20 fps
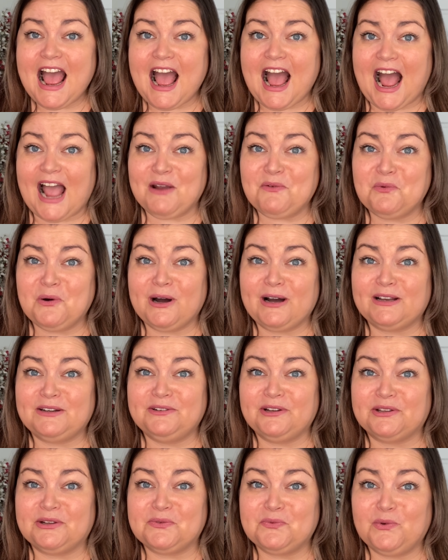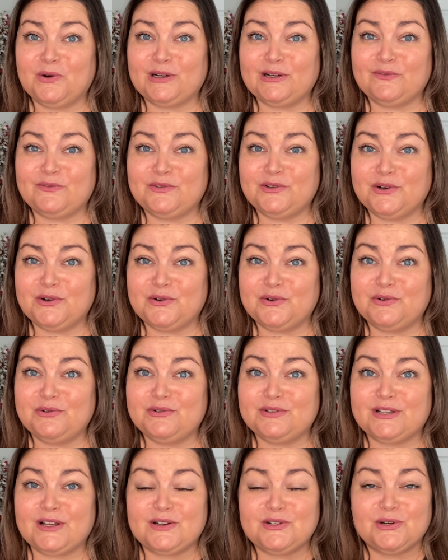I want another one of
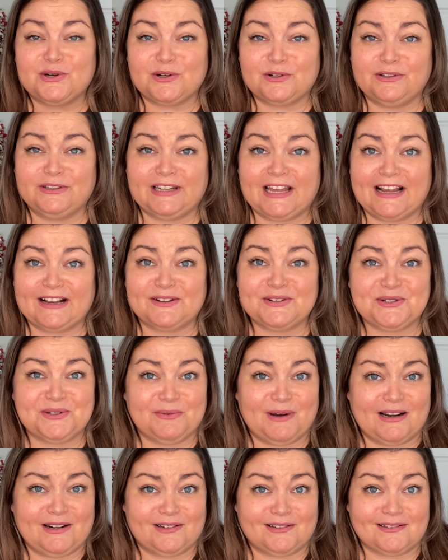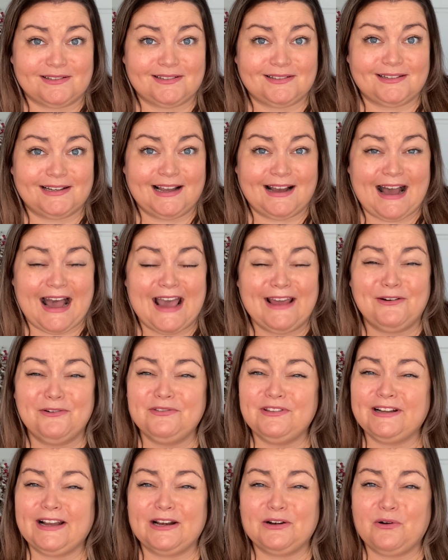those turtleneck sweaters. Yeah, I don't
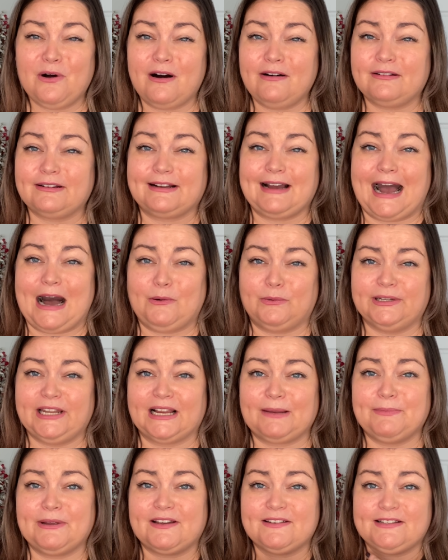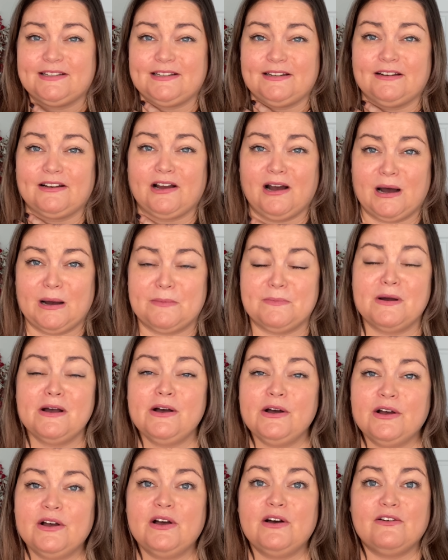think I'd call it a cowl neck because it didn't come
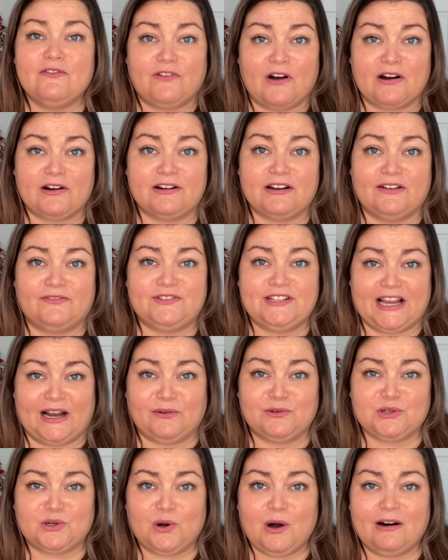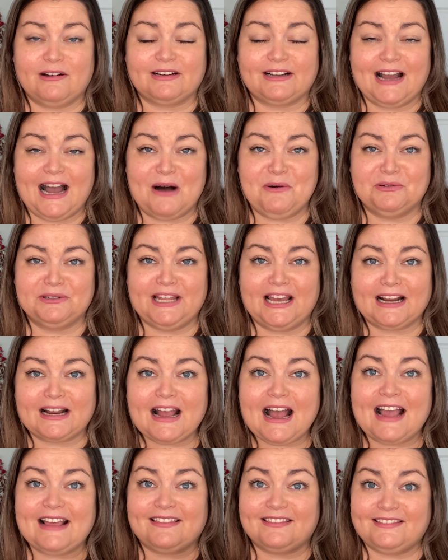far enough down to call it a cowl neck.
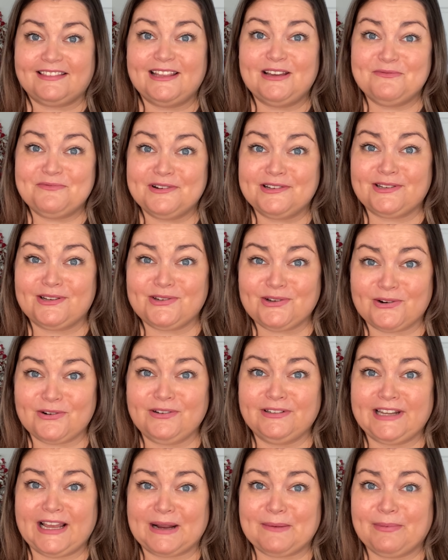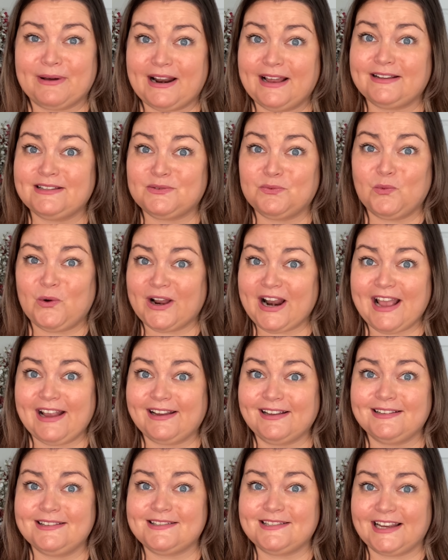I, it was a turtleneck, but it's one I
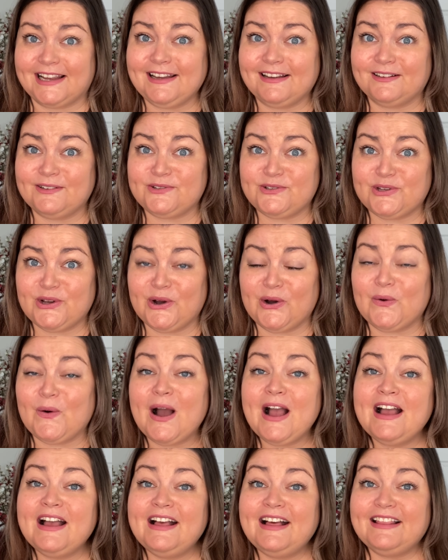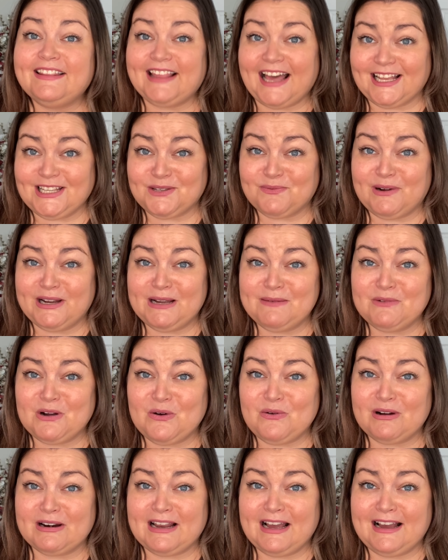can stand. So that's why I'm
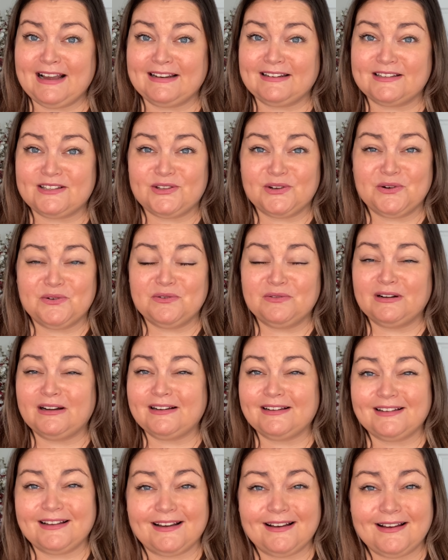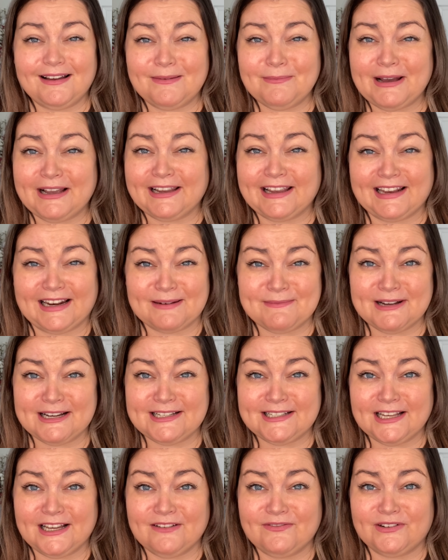going on. So am I getting
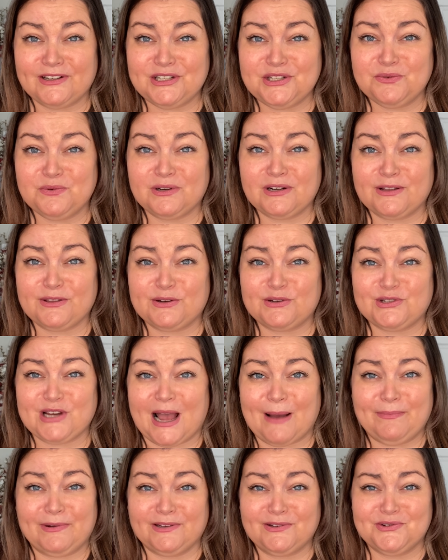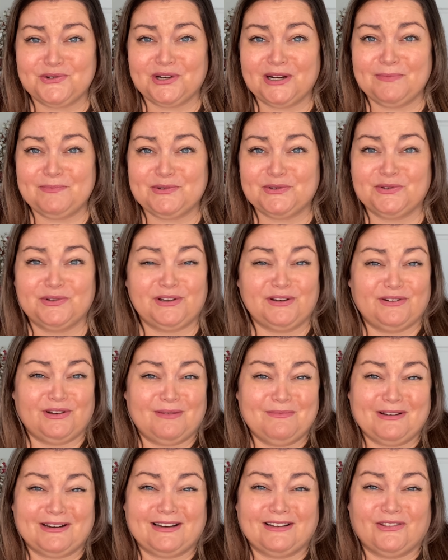myself into another shopping trip? So you know
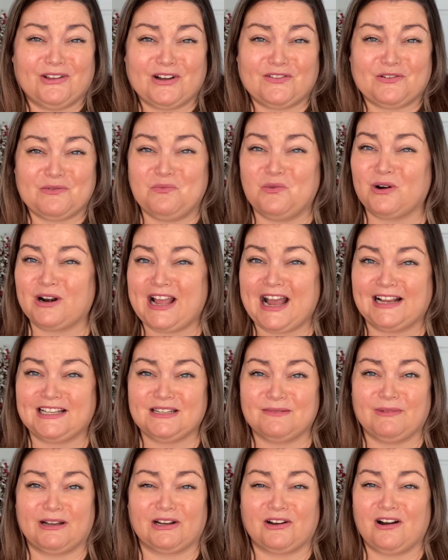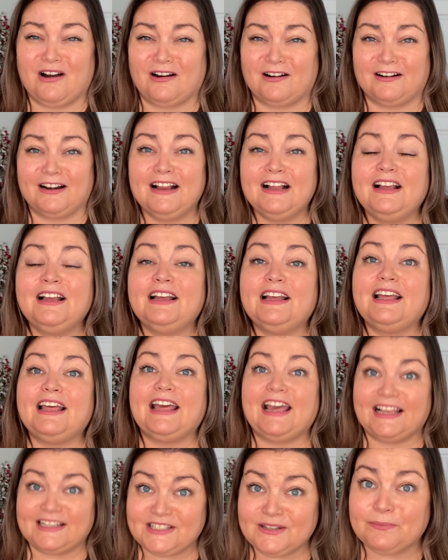I'm gonna look for more to add to my cart
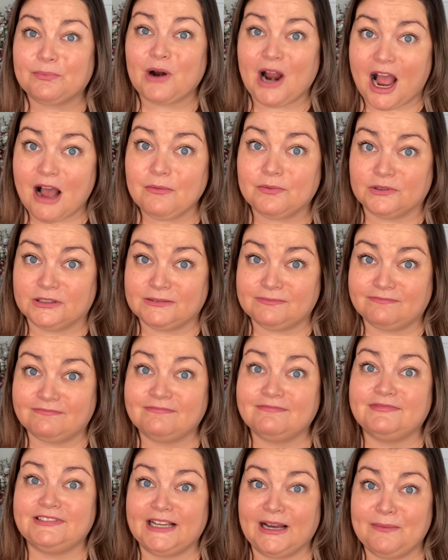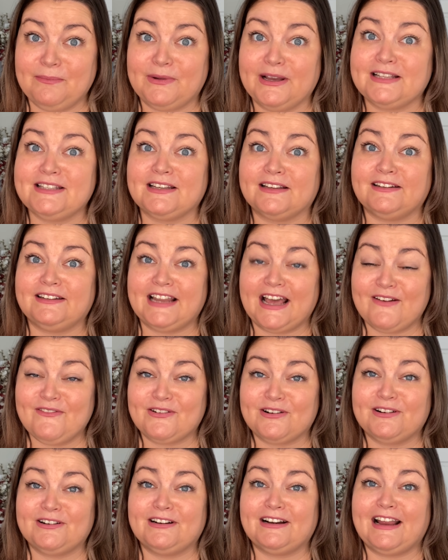it's a problem. Yep, it's a
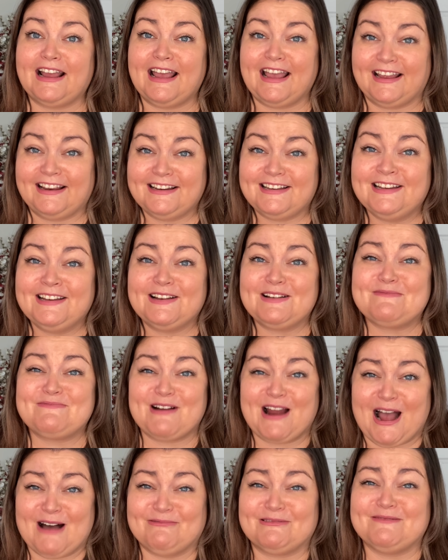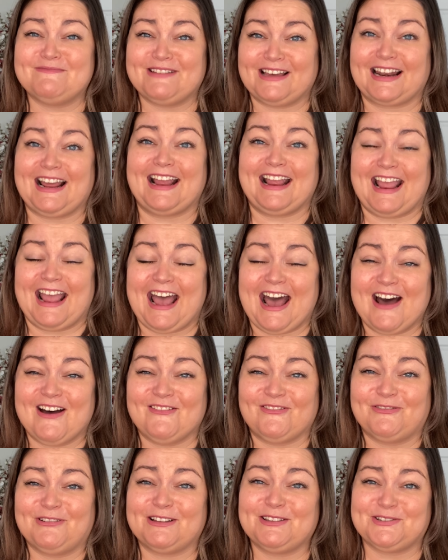never ending problem that I
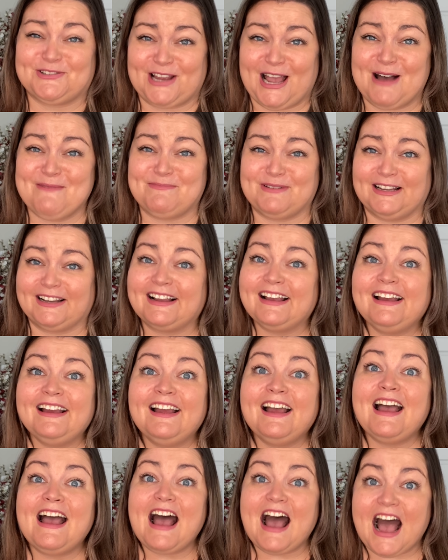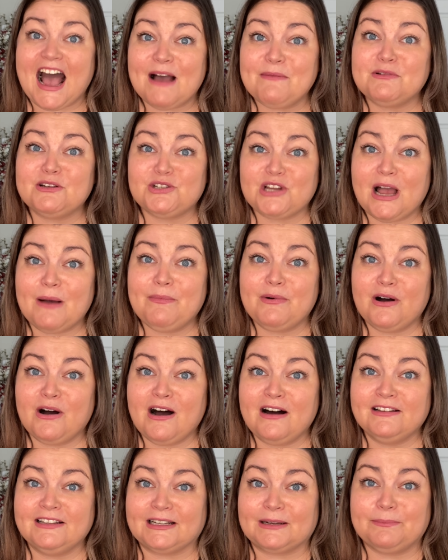have with shopping. I'm a
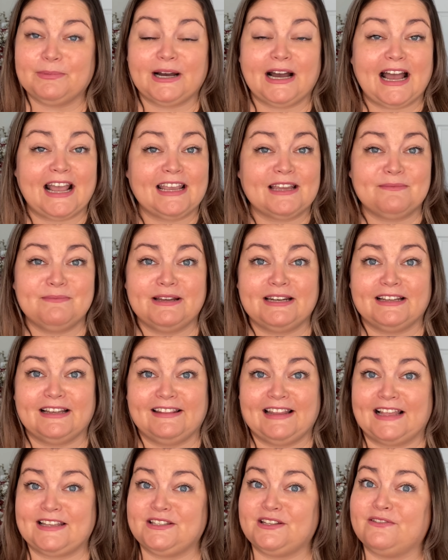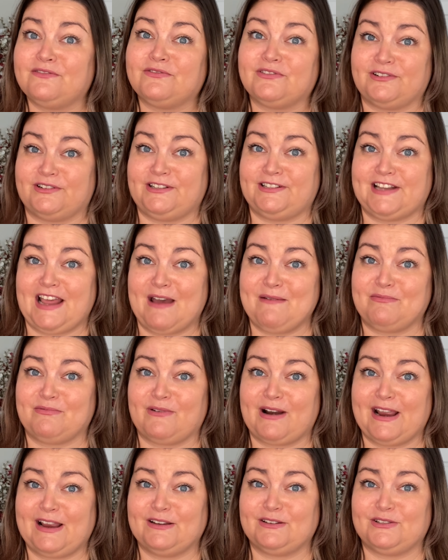shopaholic, but I admit it. And that's the first step,
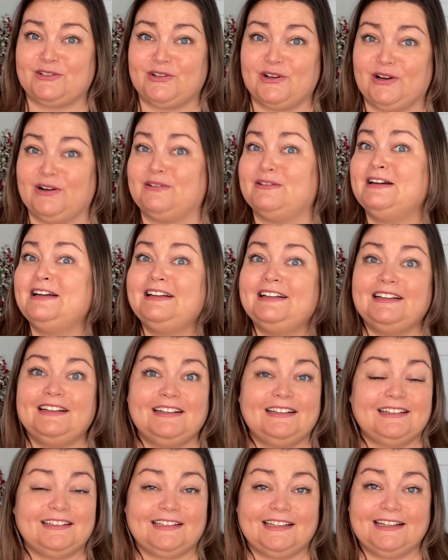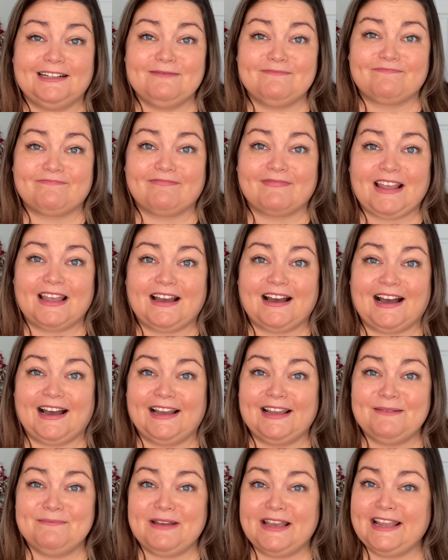right? So yeah,
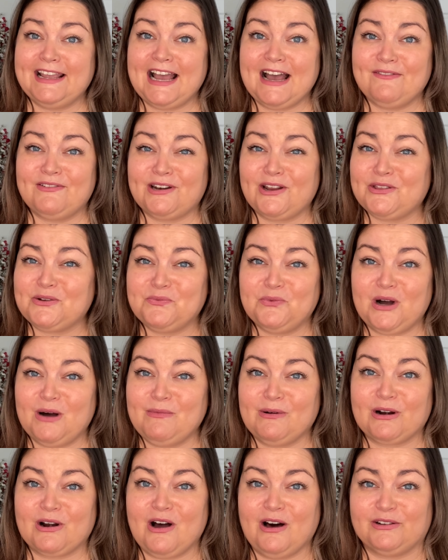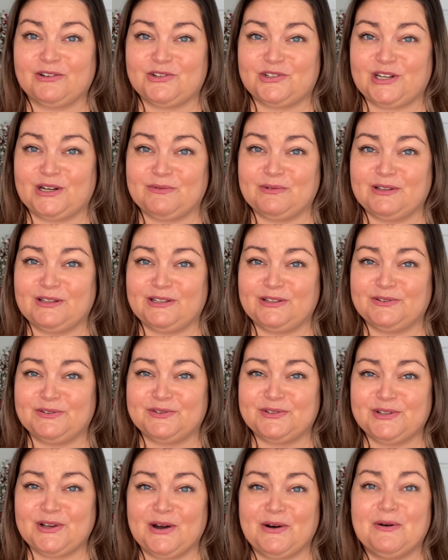I may have another Walmart haul to share with you.
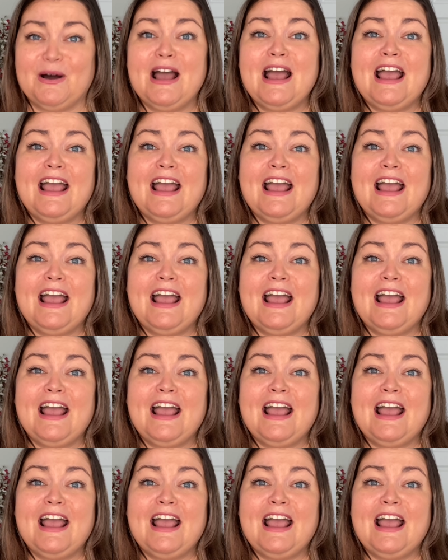So